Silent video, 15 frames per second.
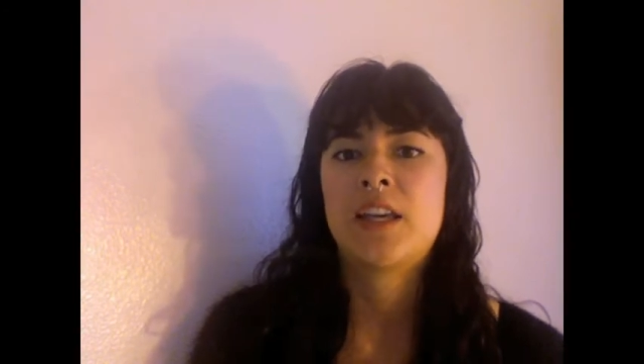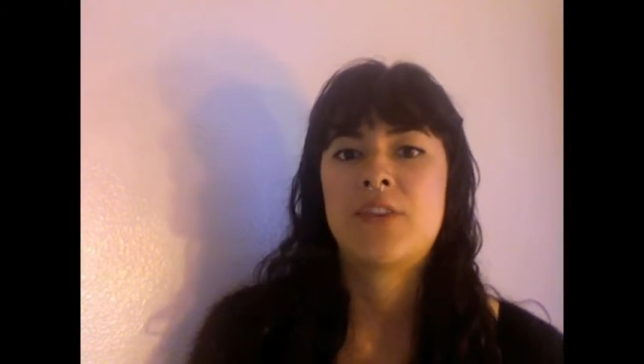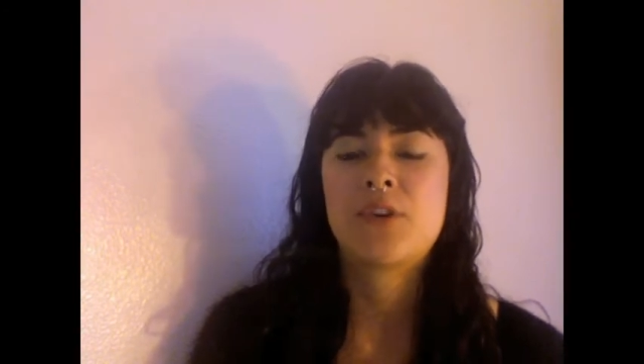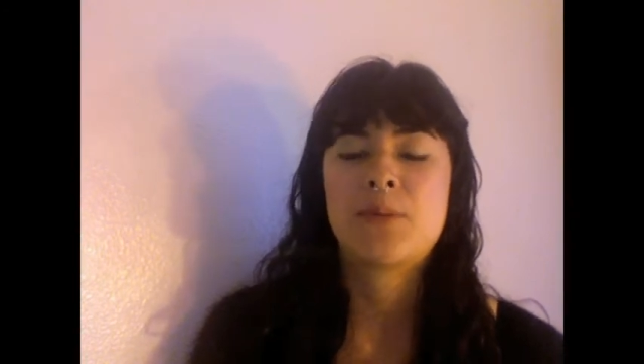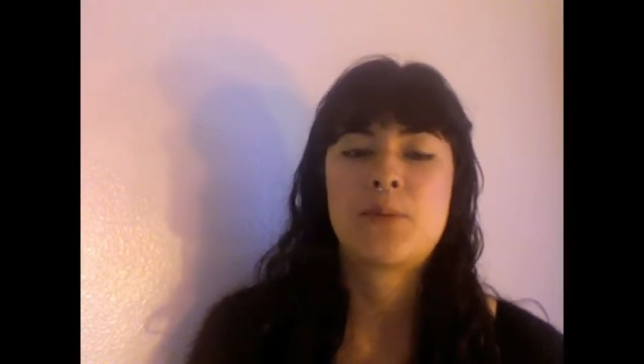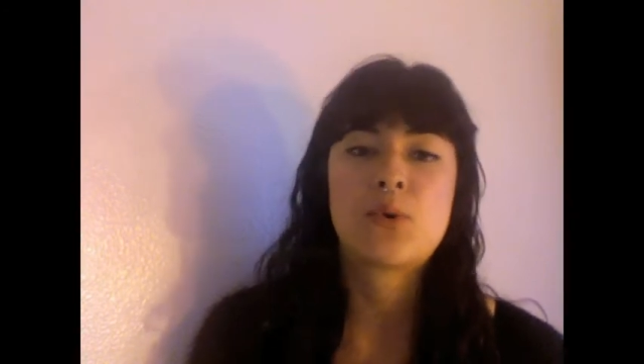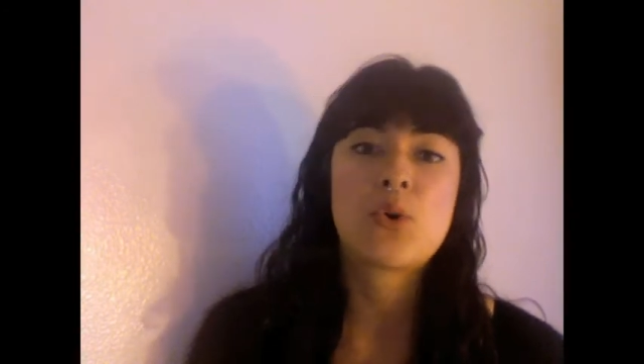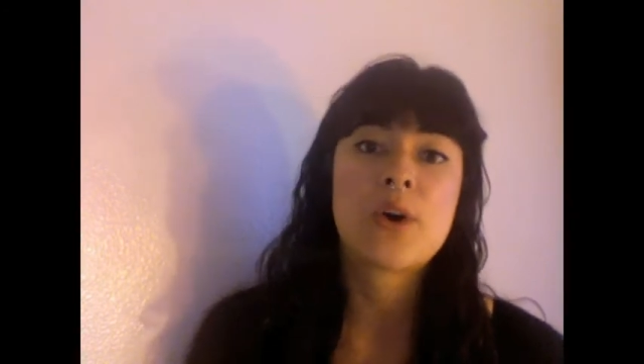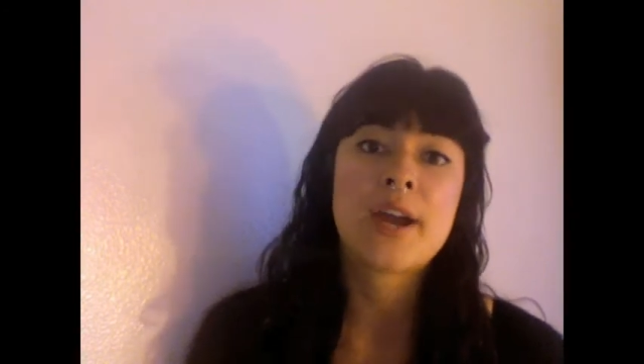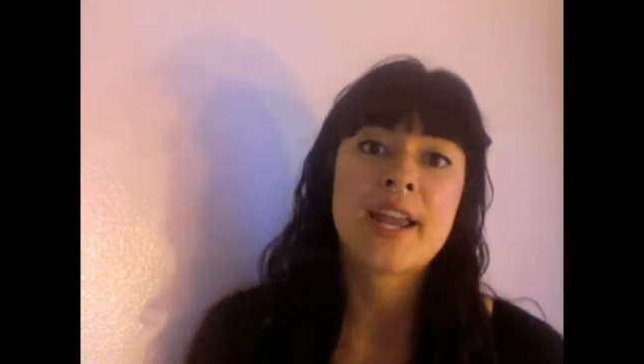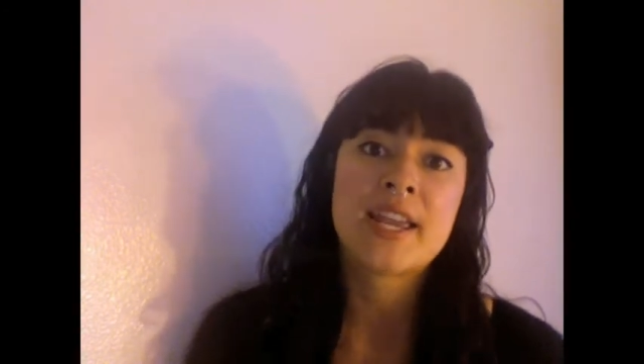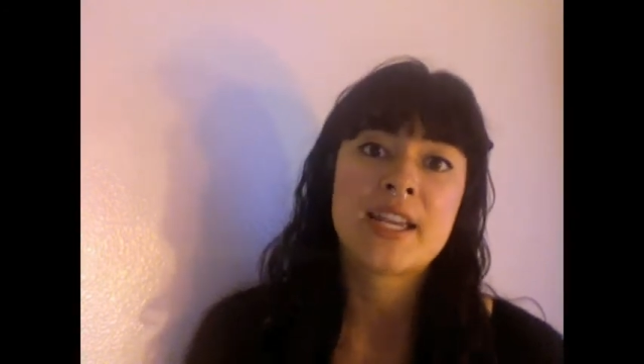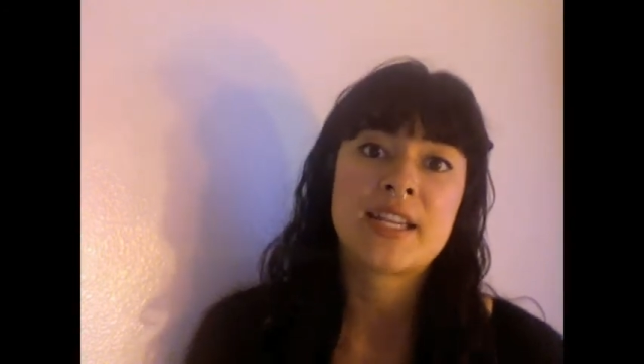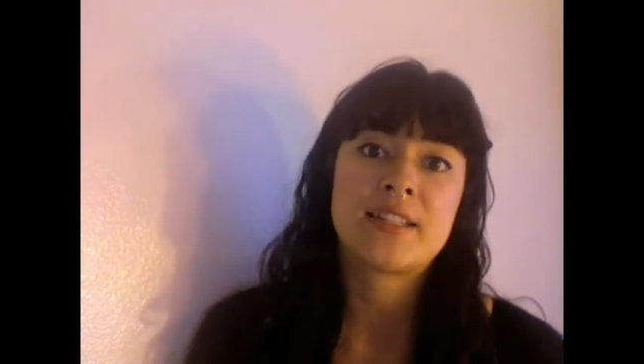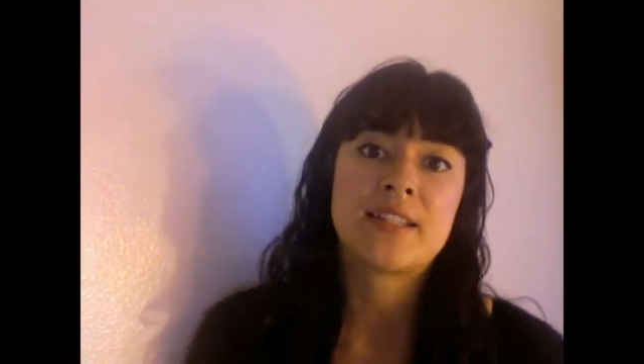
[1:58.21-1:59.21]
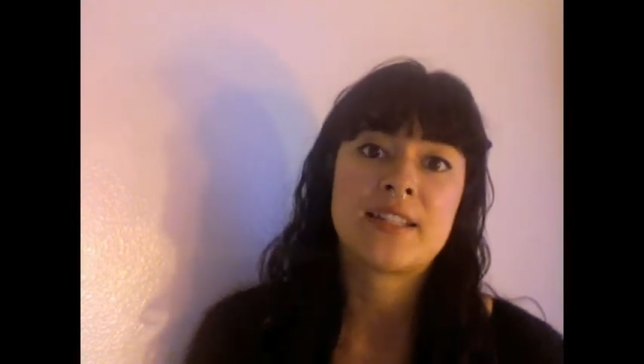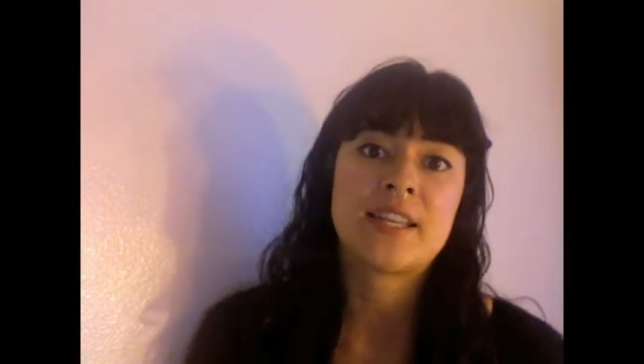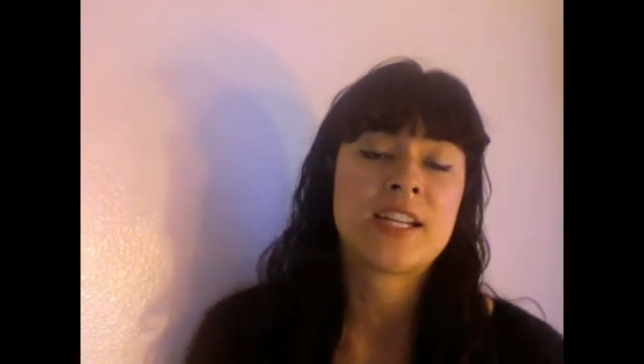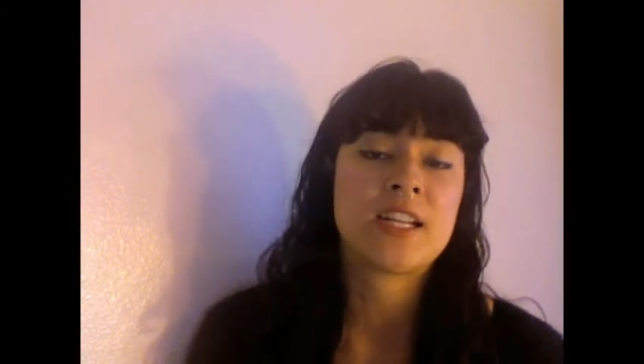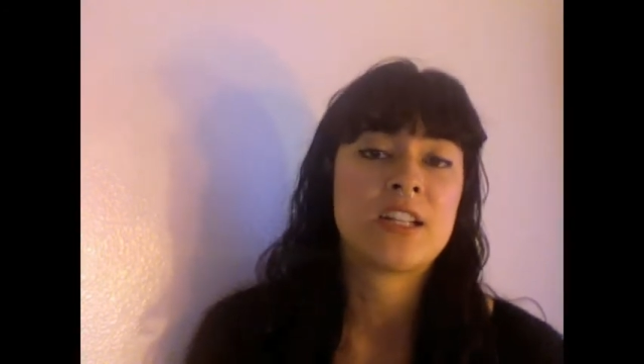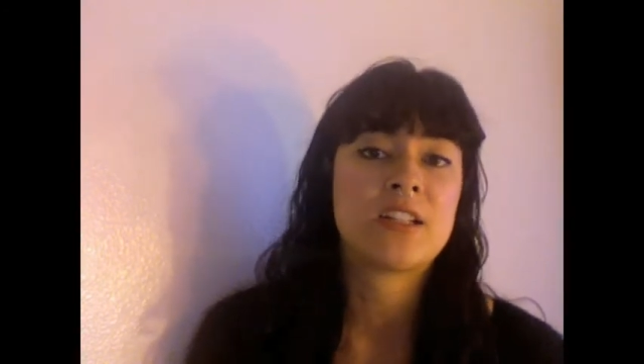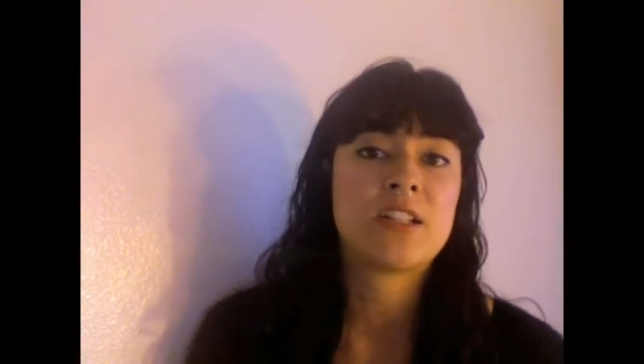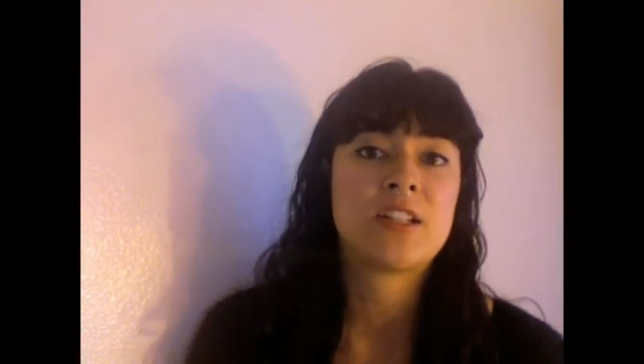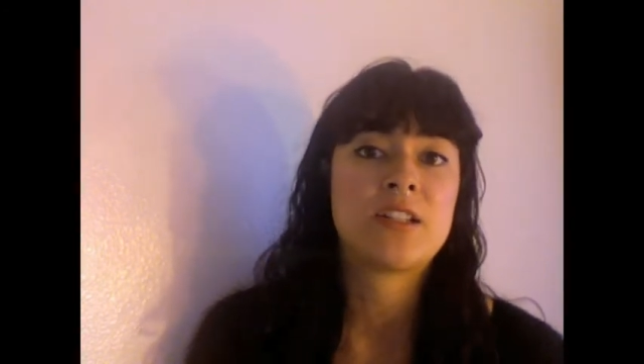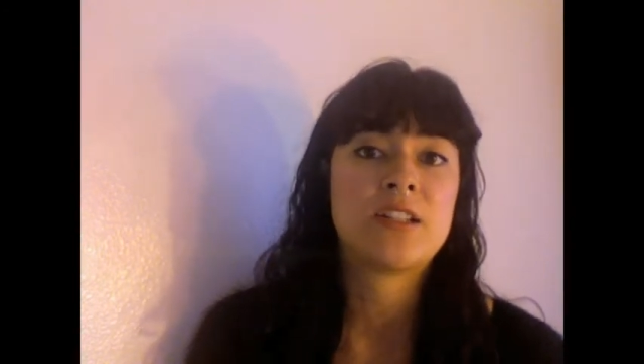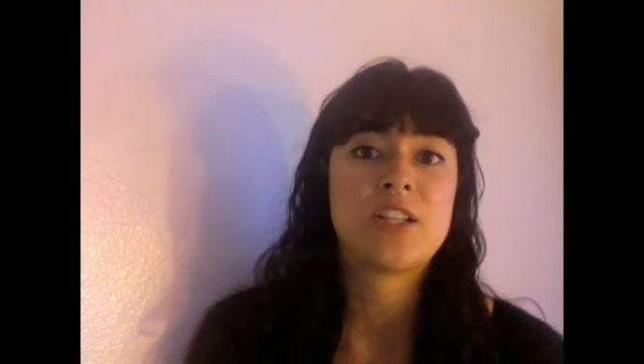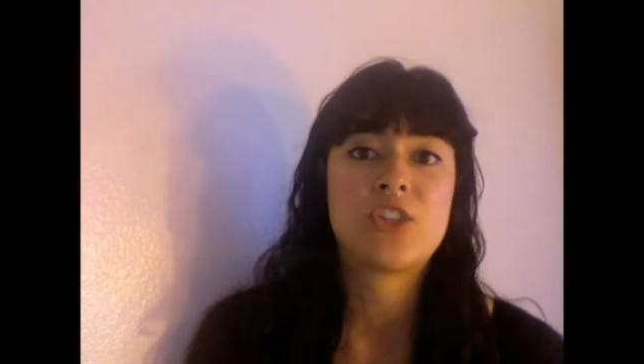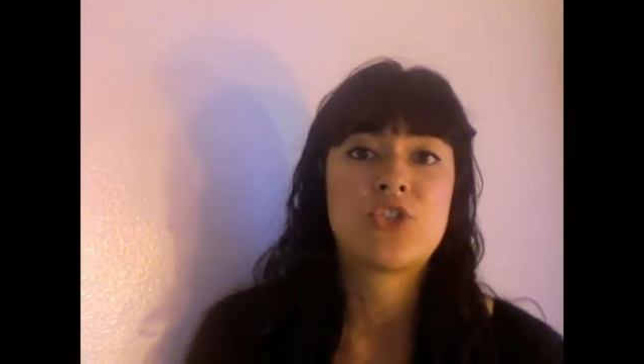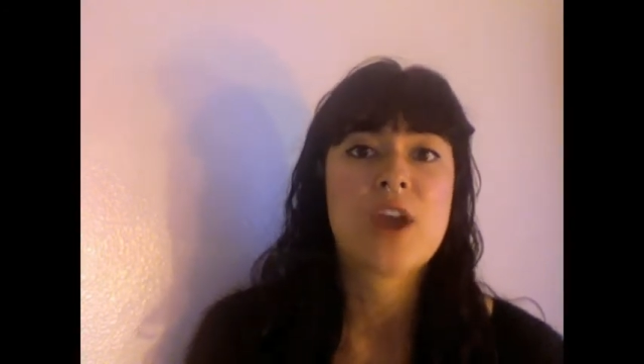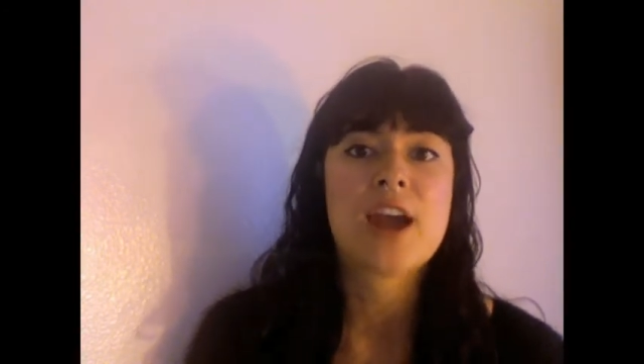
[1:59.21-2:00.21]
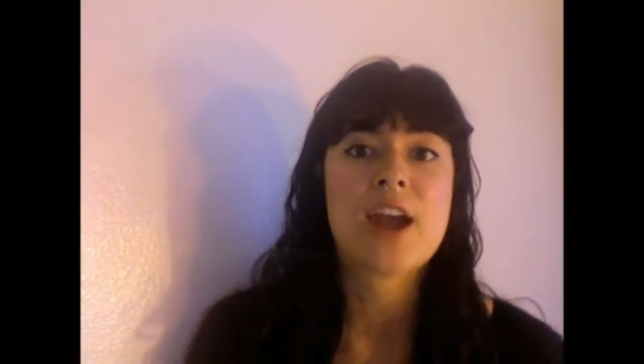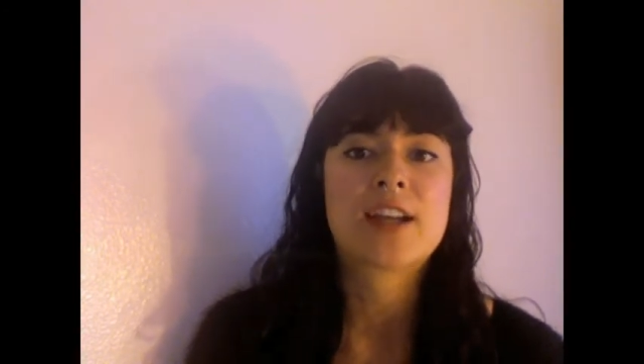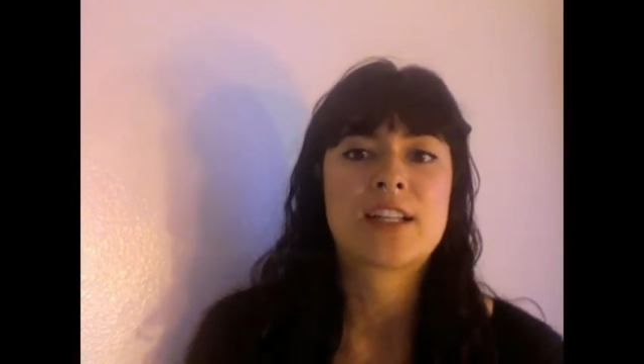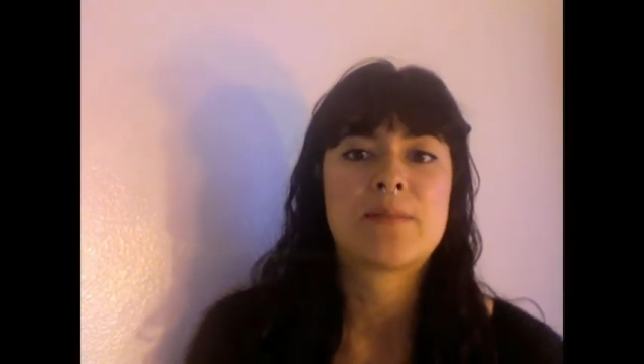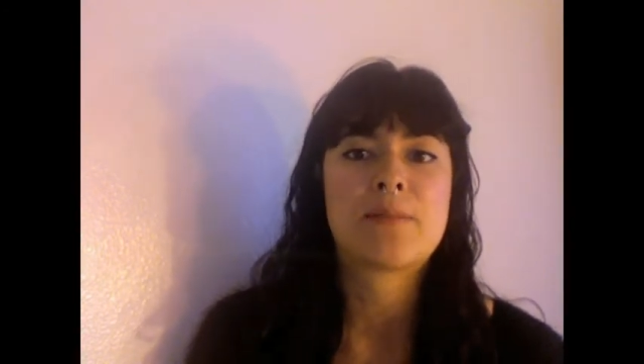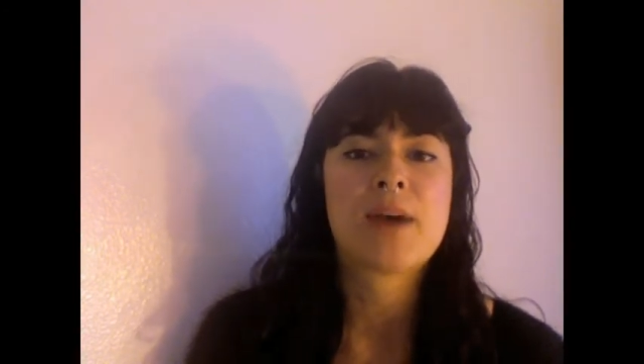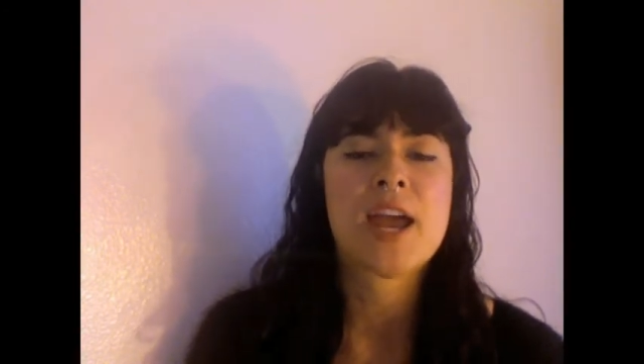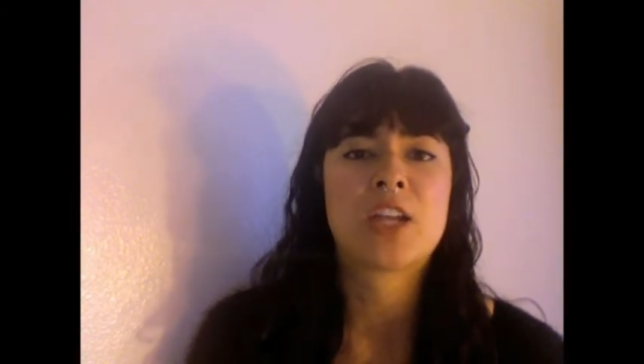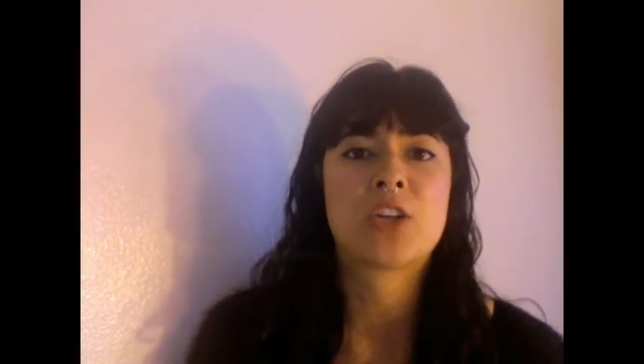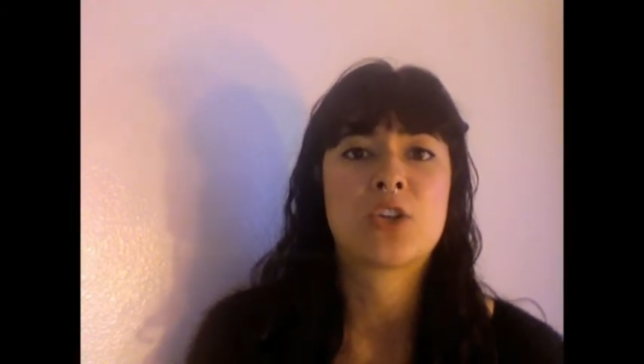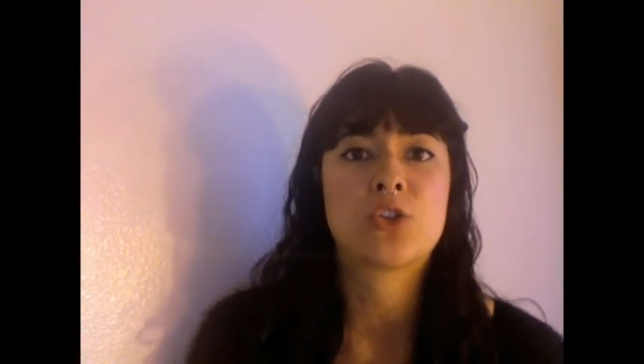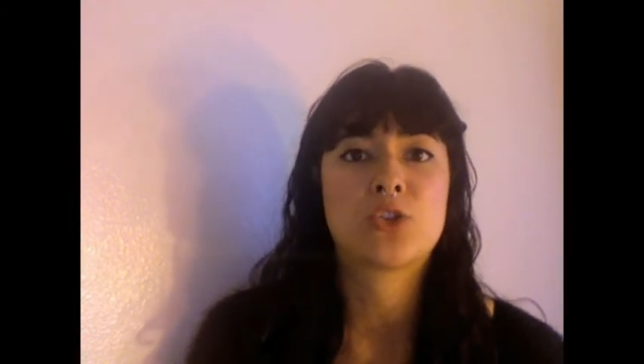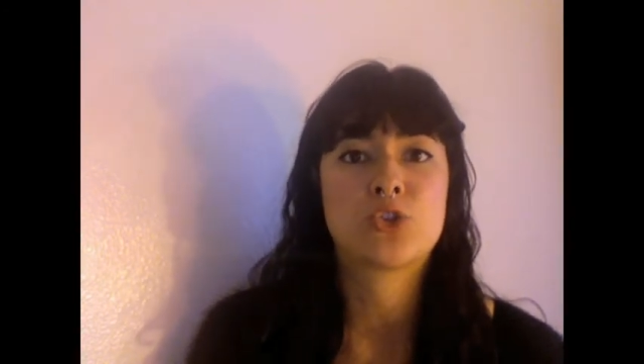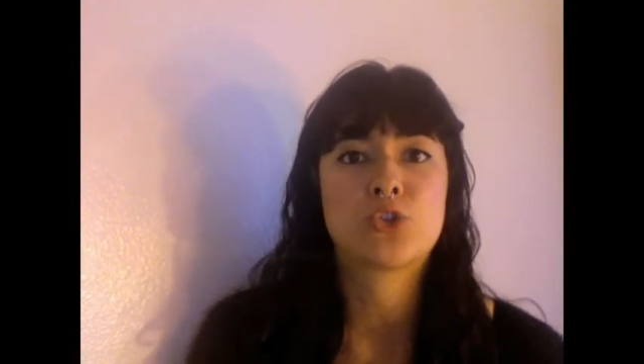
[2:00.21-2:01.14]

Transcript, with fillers: If a boy is getting distracted by a girl's